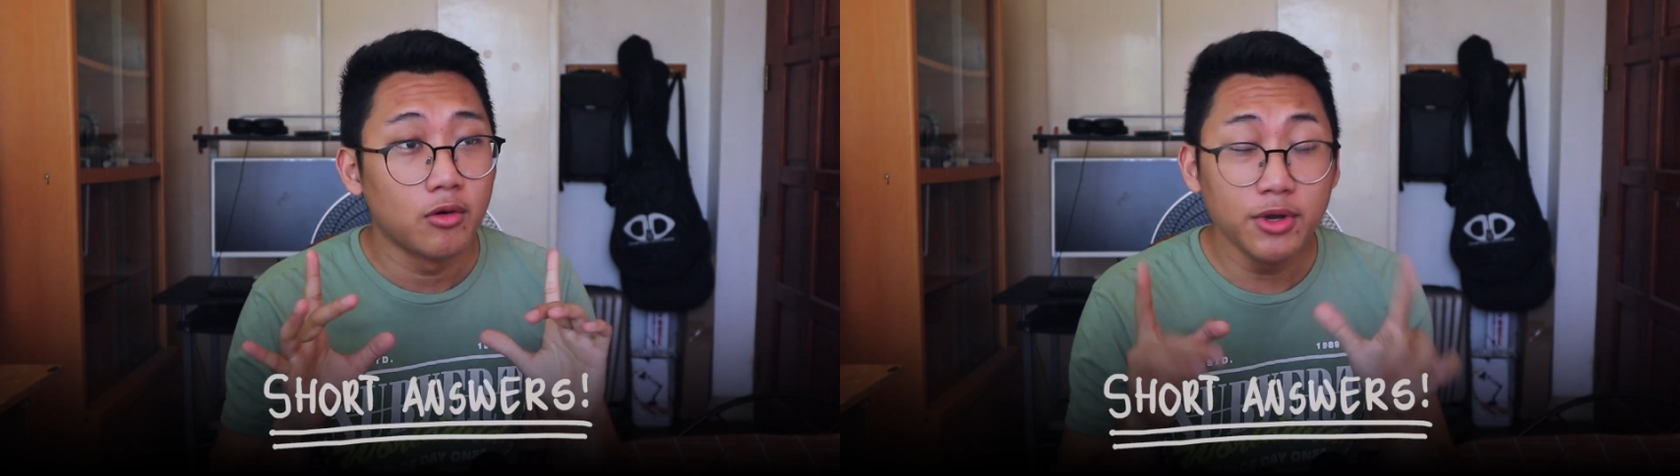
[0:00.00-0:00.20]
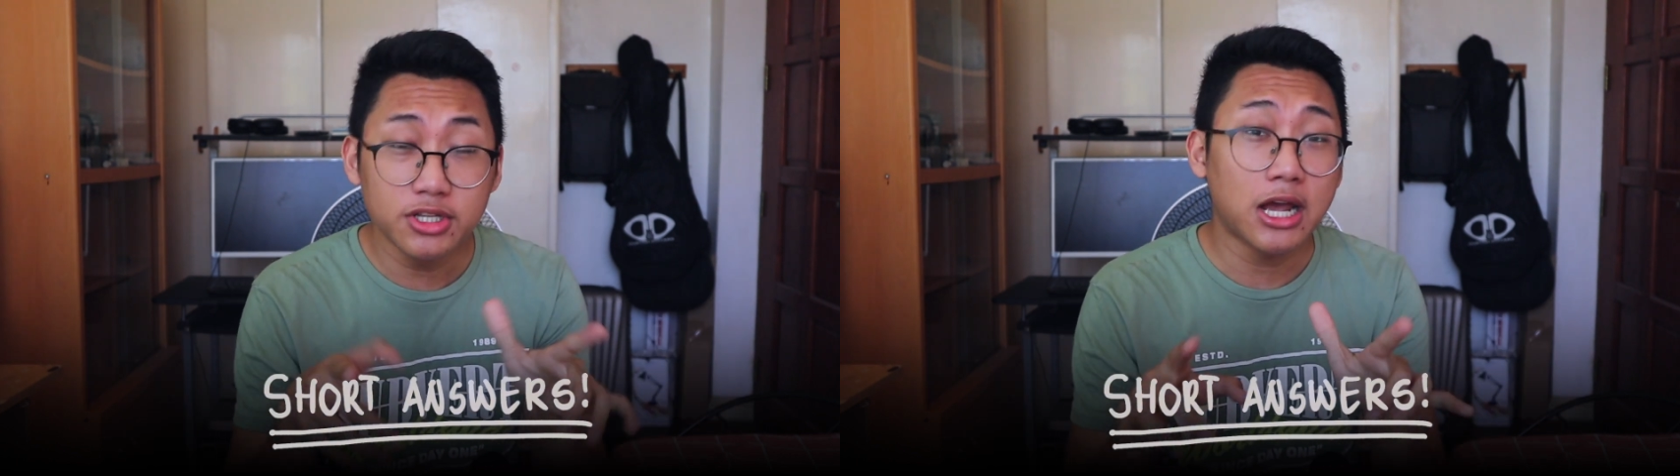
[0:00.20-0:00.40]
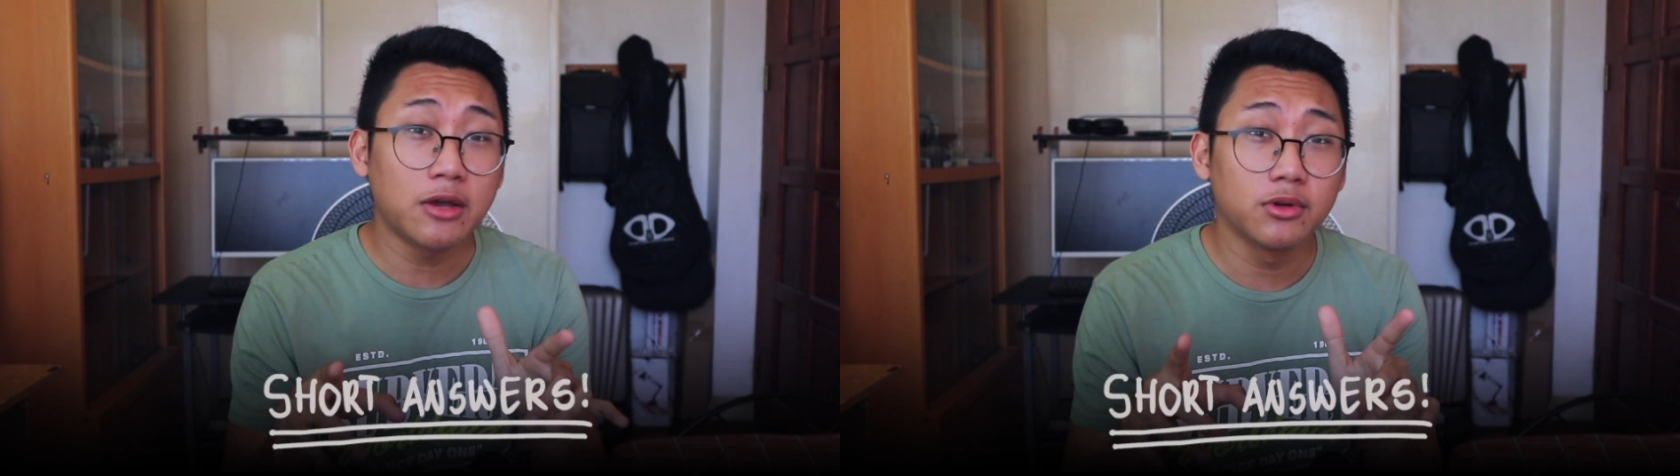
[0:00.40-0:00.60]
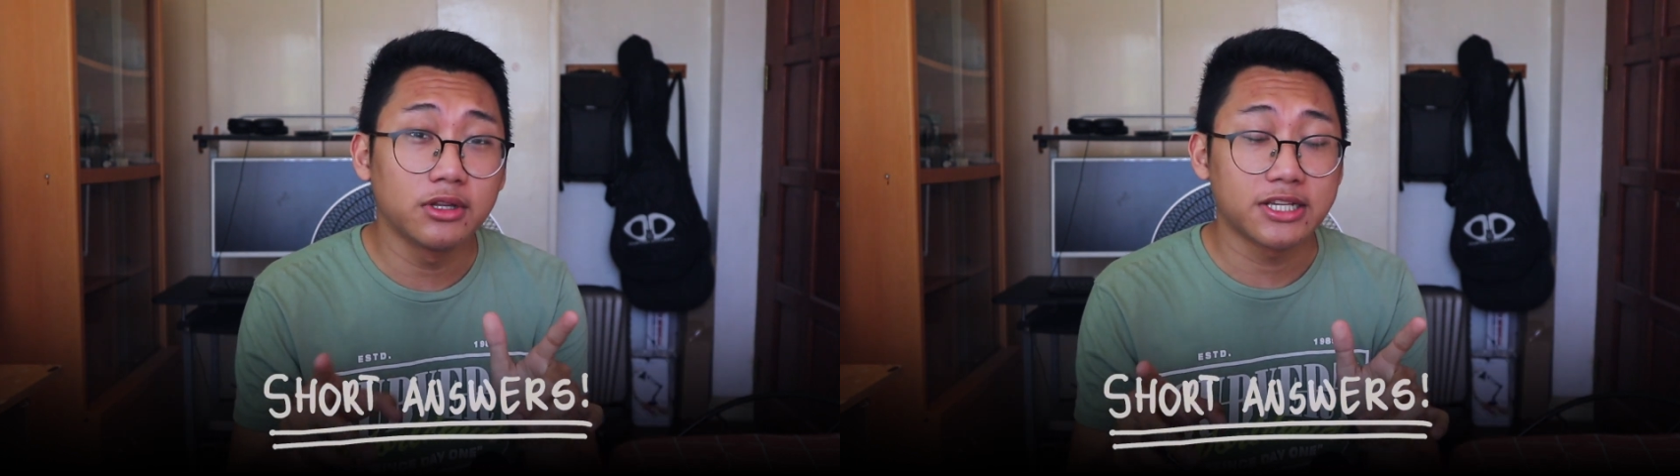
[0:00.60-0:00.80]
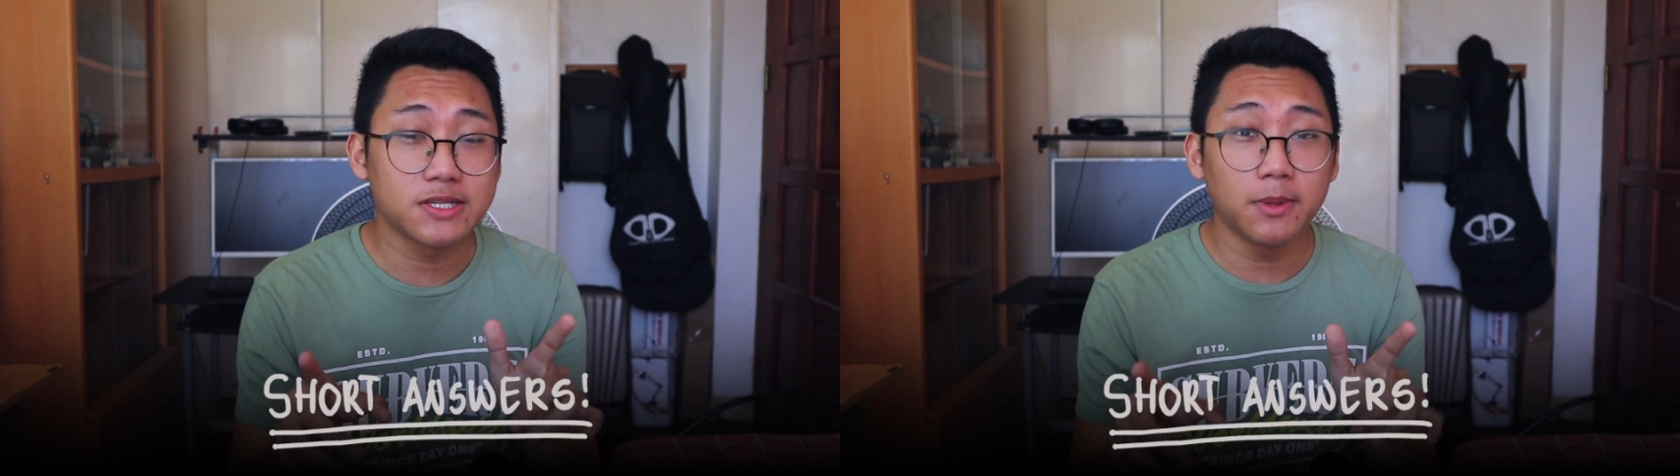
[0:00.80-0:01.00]
which I
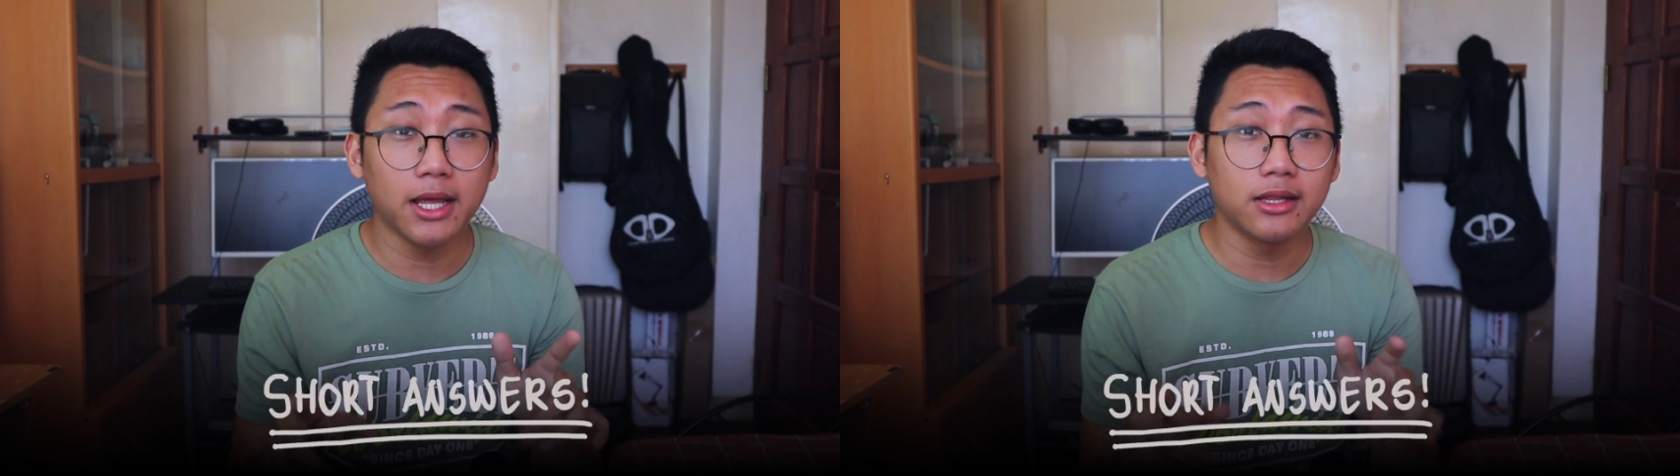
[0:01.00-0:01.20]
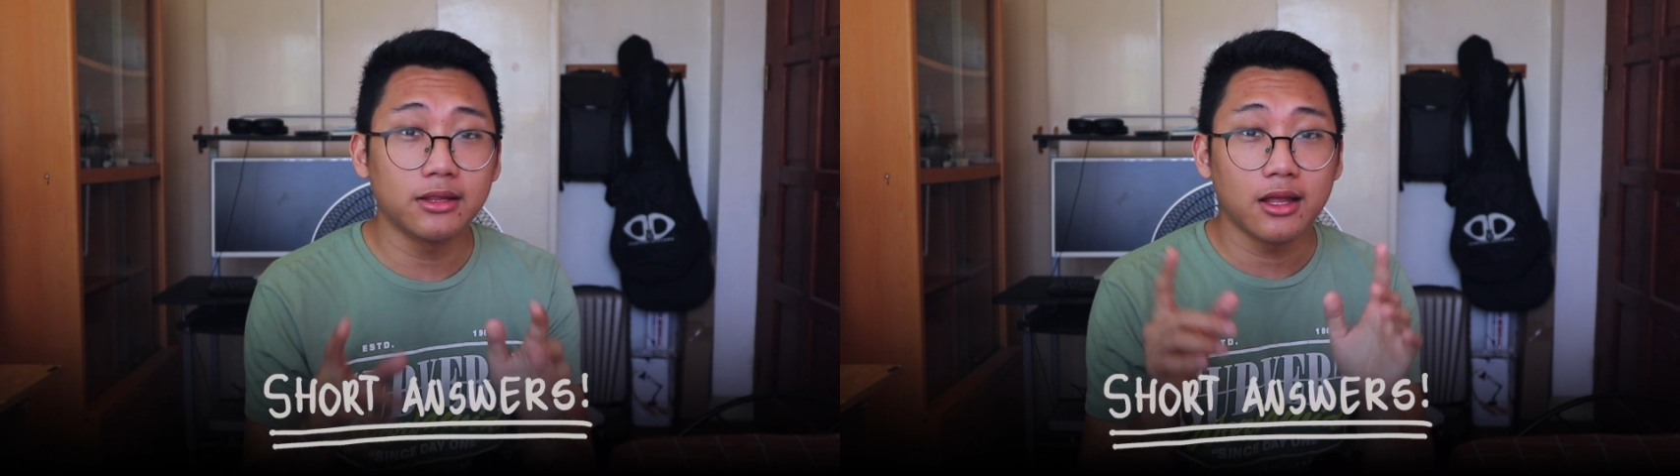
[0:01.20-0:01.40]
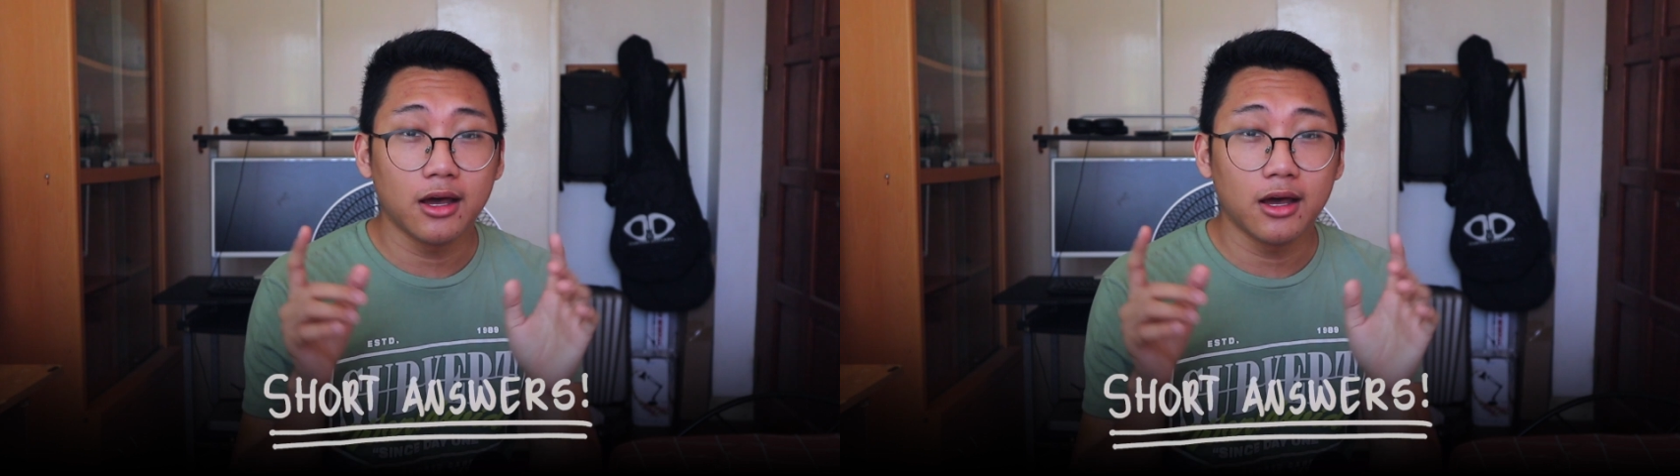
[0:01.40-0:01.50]
will explain